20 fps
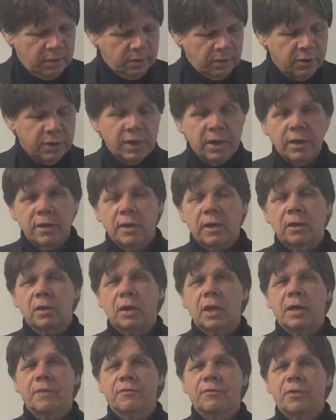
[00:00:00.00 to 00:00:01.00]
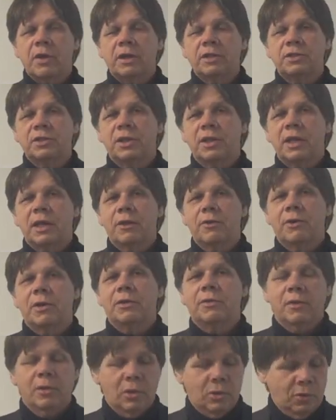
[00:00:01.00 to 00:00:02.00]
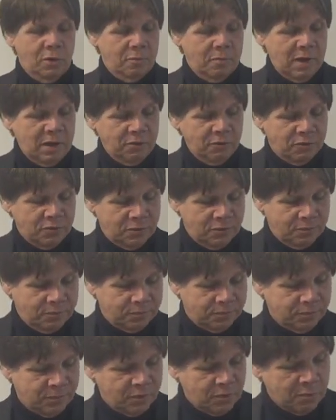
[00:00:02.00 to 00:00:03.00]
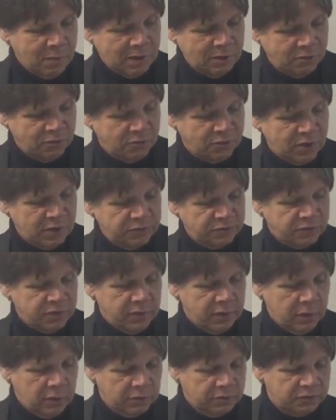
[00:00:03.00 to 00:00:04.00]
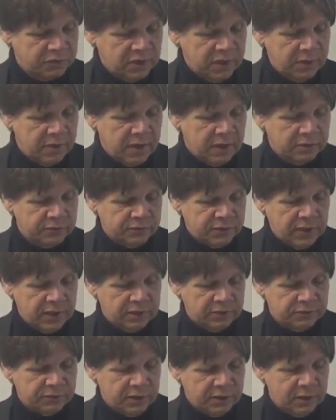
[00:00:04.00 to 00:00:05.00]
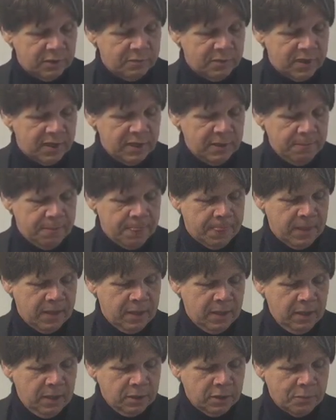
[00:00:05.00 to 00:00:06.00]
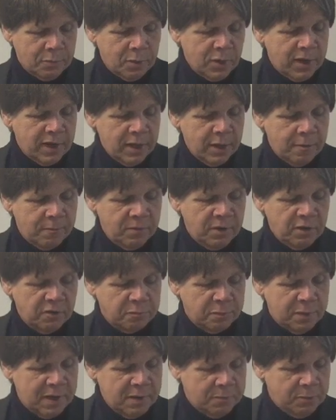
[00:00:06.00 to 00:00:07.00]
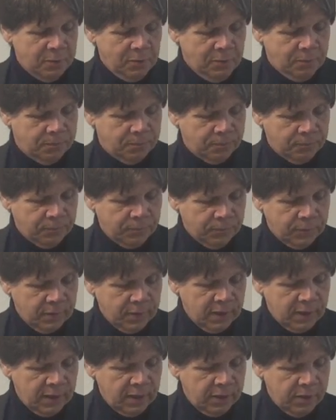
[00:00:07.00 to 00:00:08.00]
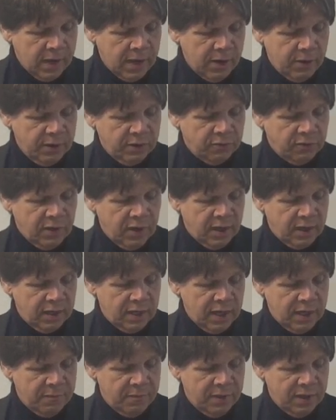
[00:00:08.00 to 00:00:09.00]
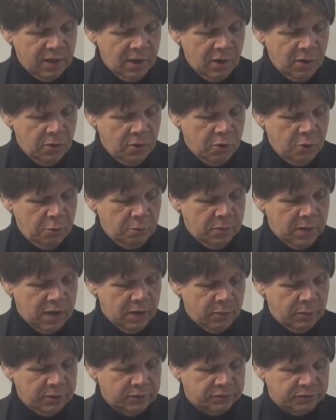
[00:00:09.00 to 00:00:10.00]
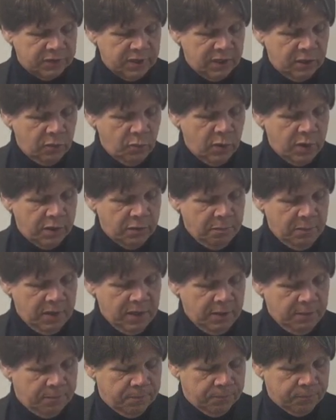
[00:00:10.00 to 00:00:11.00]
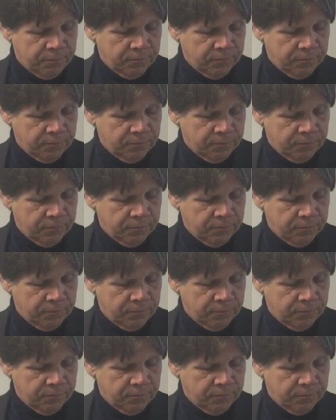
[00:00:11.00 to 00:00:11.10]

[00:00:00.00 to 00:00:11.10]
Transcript: they're carrying on conversation together, ain't the Lord and Moses. So Moses says to the Lord, See, thou sayest unto me to bring up this people, and thou hast not let me know whom thou wilt send with me.